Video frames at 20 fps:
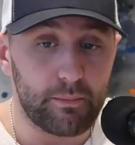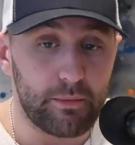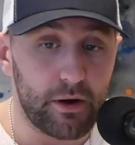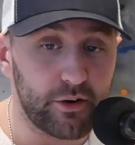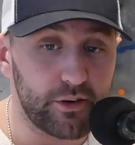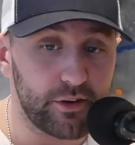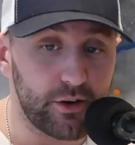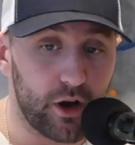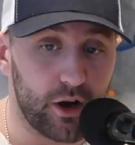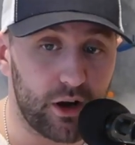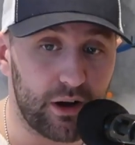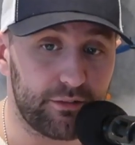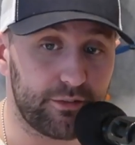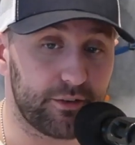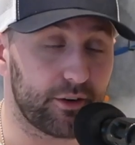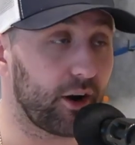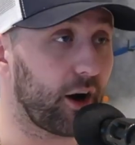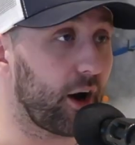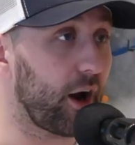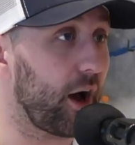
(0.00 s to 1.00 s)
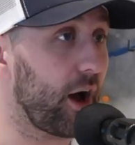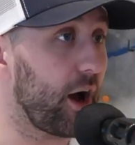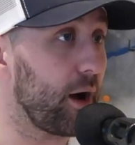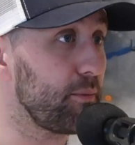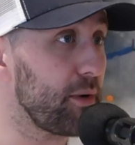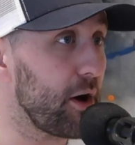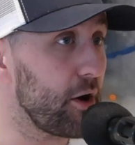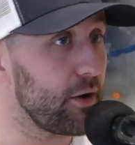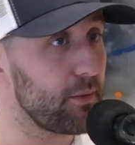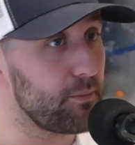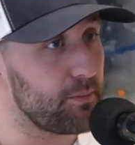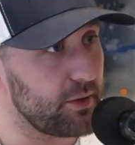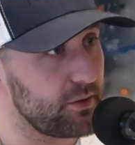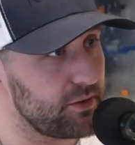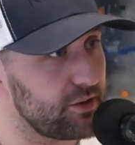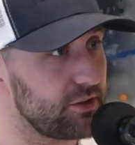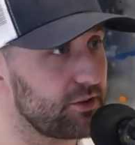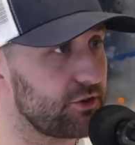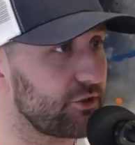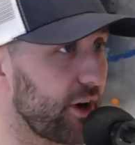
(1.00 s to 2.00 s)
about an offer, about a
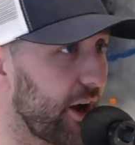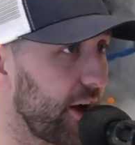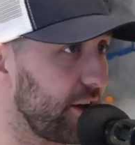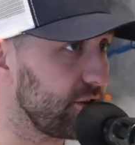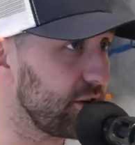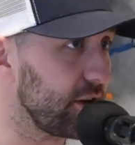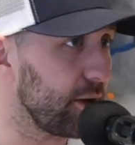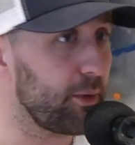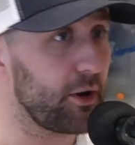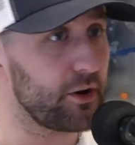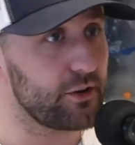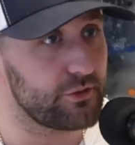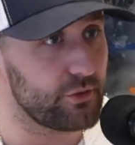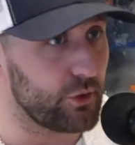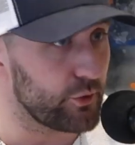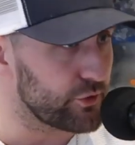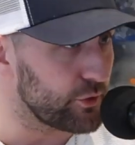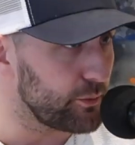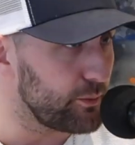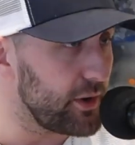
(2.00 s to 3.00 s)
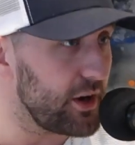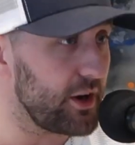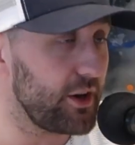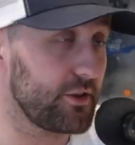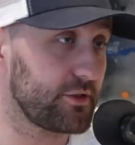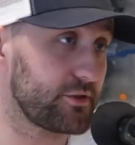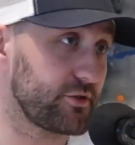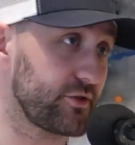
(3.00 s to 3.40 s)
business strategy, about a social media